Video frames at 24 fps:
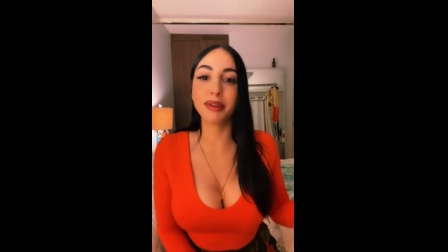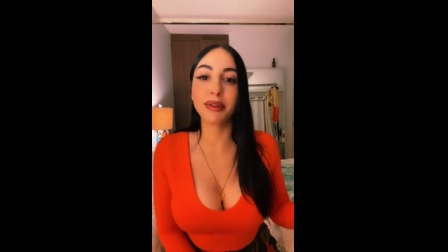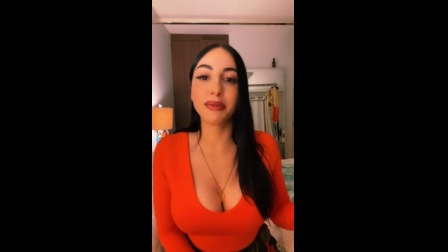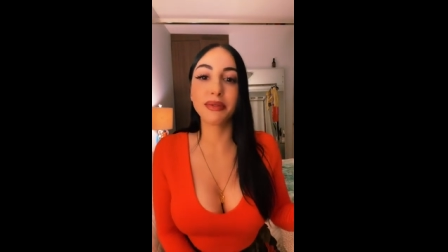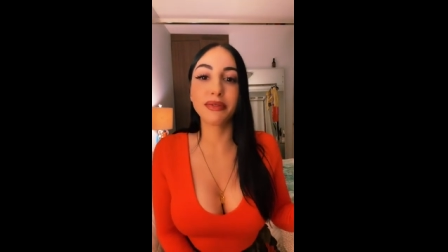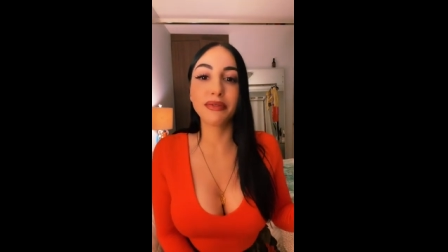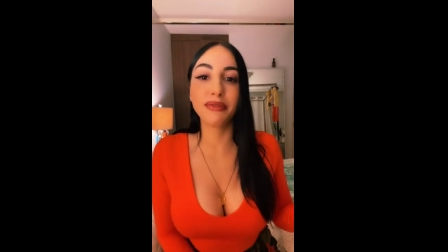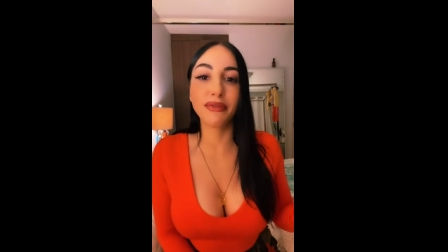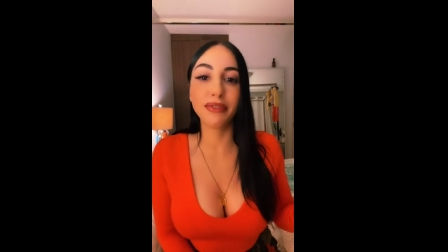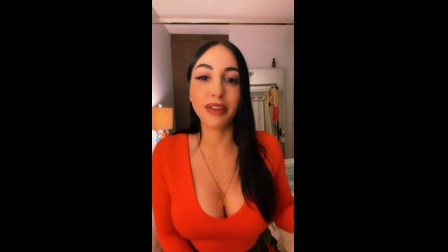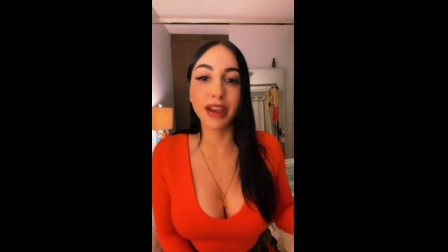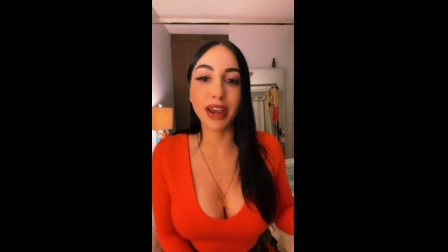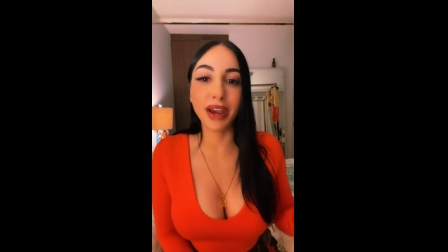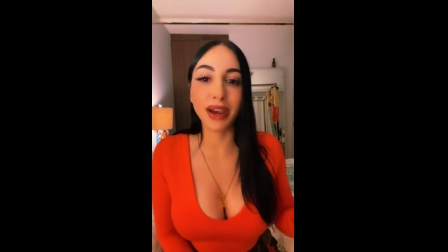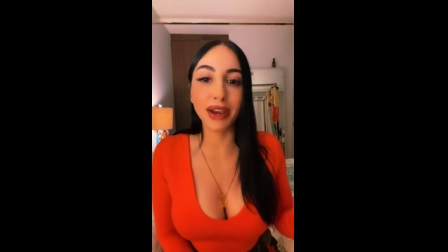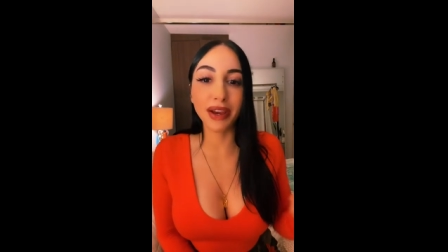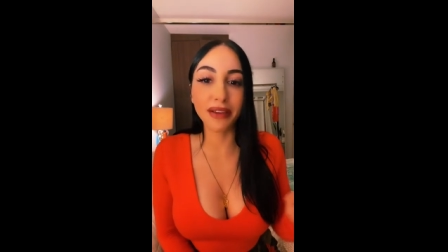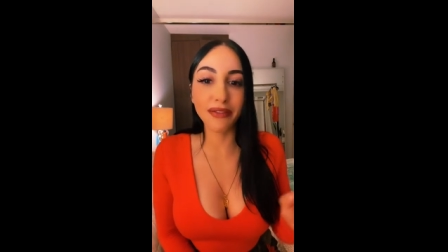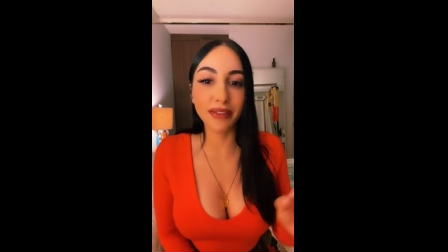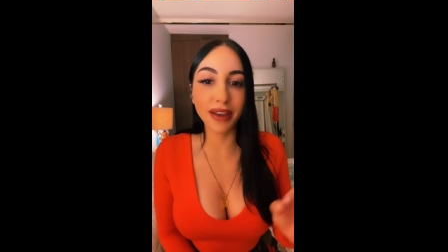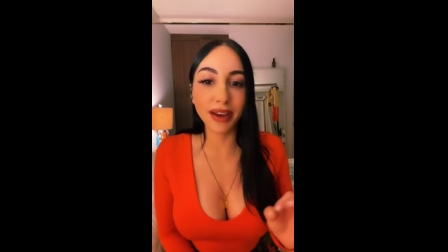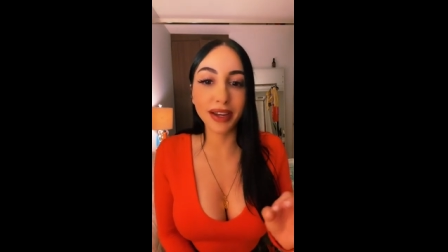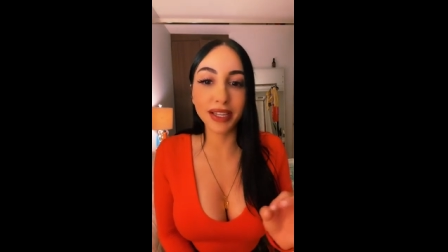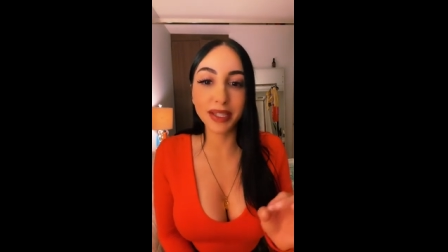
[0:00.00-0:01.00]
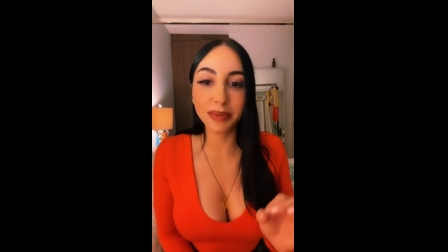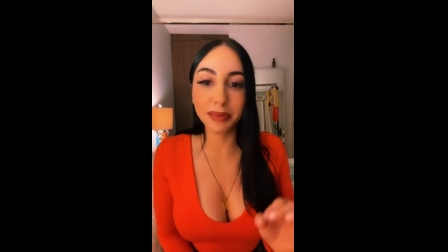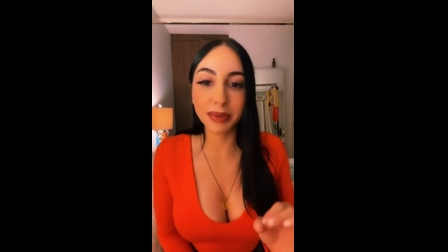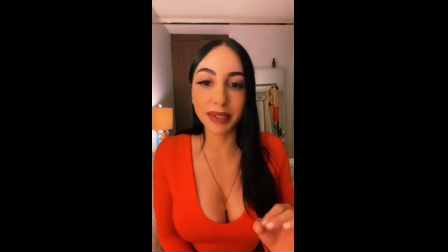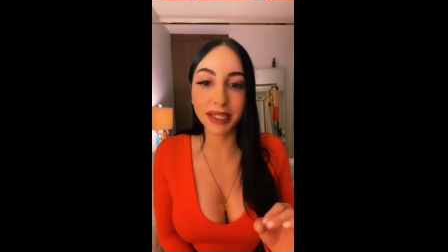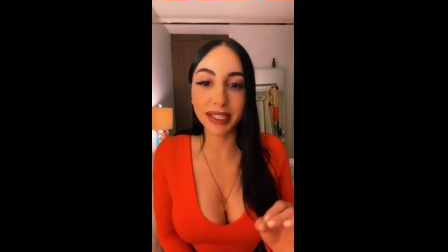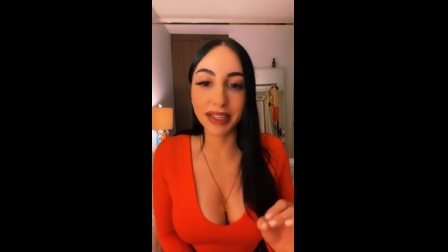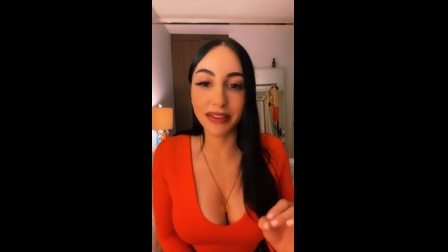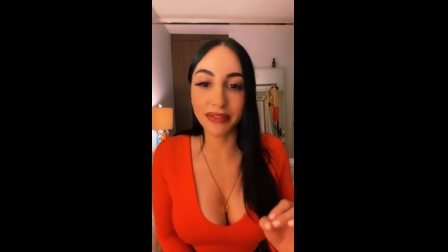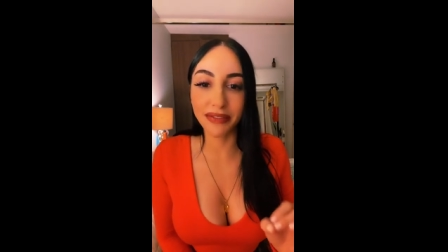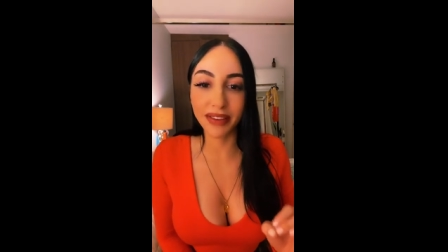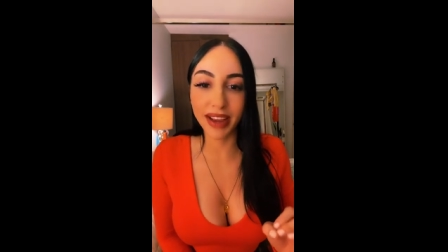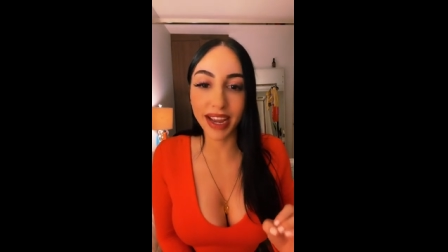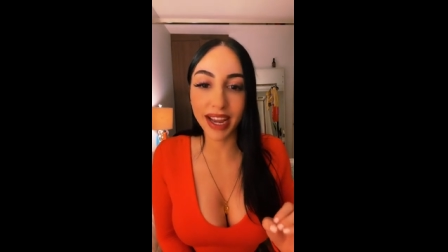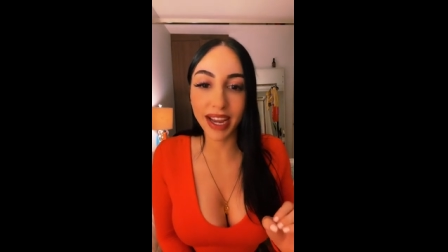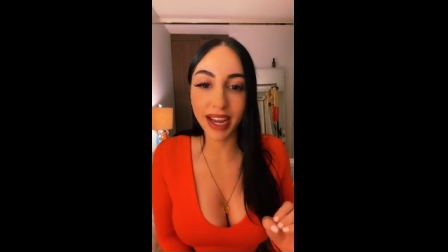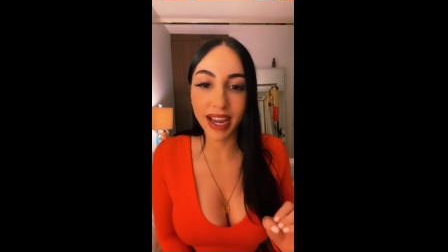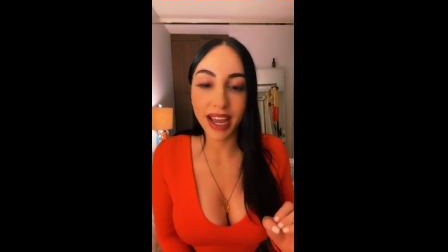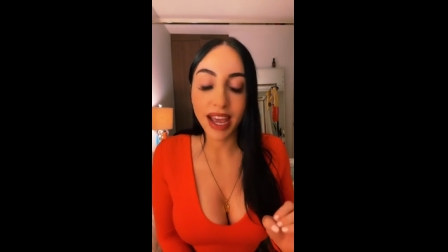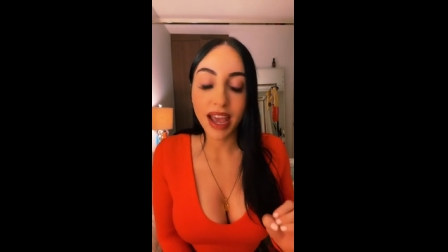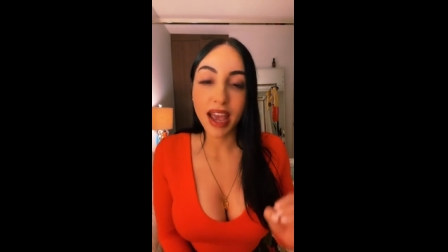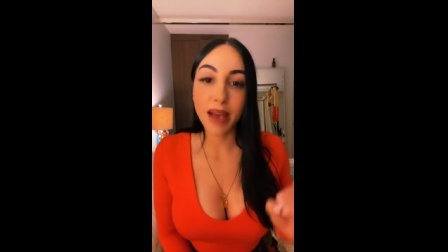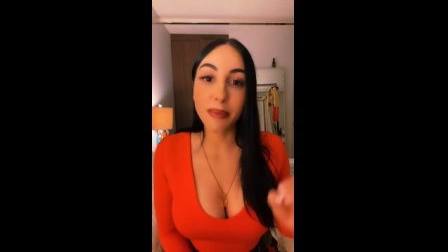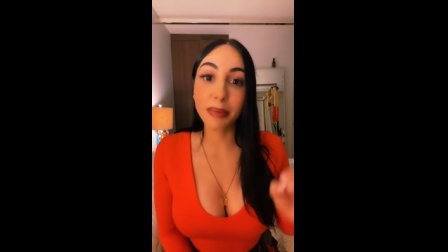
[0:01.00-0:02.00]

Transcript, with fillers: but it was very, very specific.